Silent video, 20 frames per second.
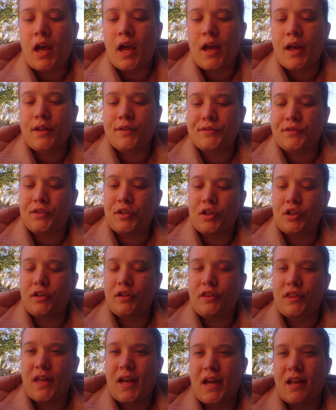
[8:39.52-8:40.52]
And so
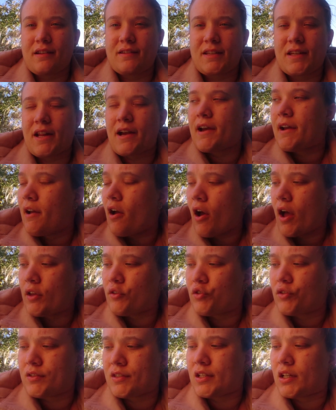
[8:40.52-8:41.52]
then today I just